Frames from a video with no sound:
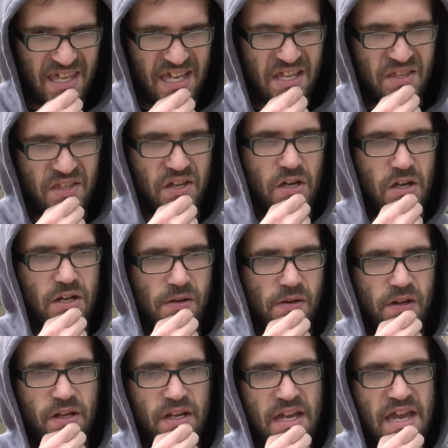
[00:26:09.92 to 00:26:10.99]
think that
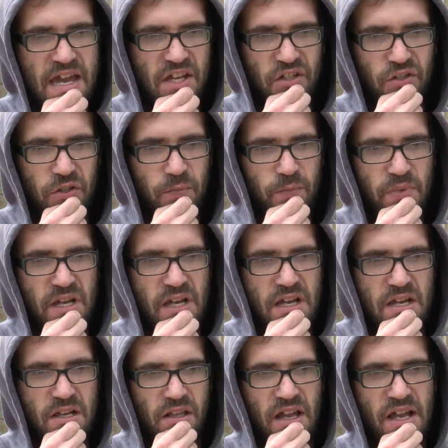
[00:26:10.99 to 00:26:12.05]
it should
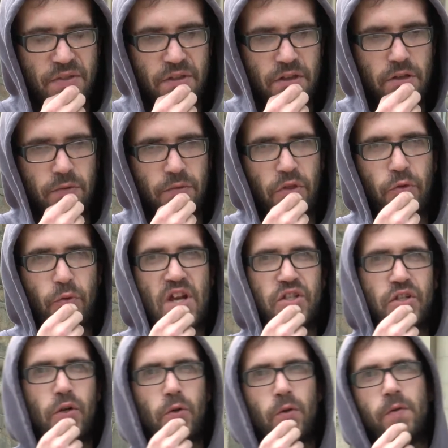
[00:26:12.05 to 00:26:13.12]
be like the, the
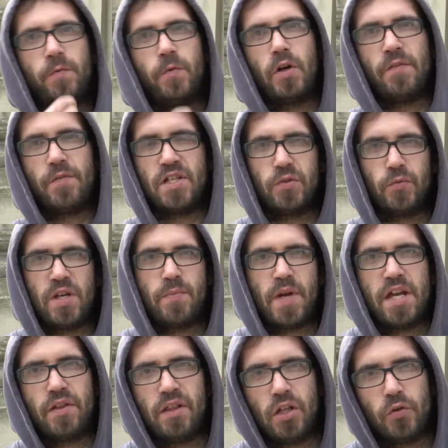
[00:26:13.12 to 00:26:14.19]
threshold for having to
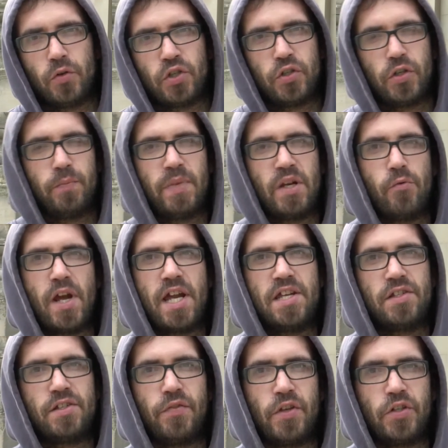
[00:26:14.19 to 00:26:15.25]
repay the loan should be
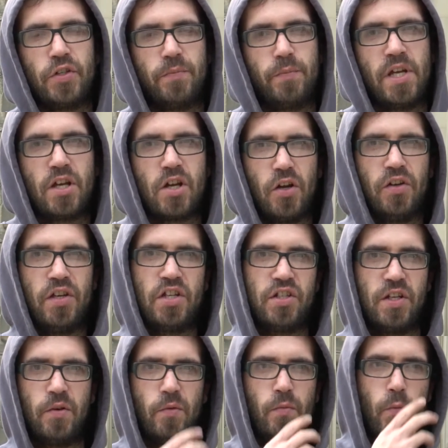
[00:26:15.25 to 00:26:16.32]
raised and there should be a
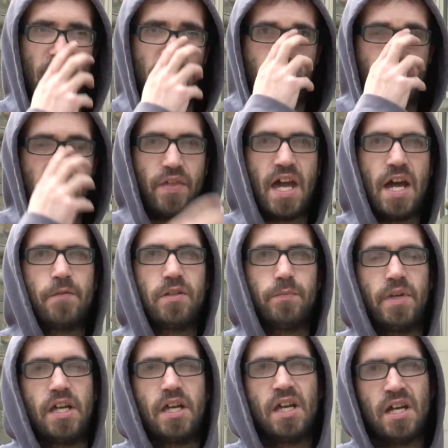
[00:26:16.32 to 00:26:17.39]
condition whereby they have to
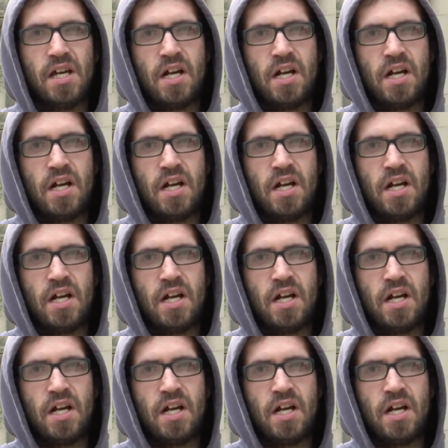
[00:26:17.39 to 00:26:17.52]
be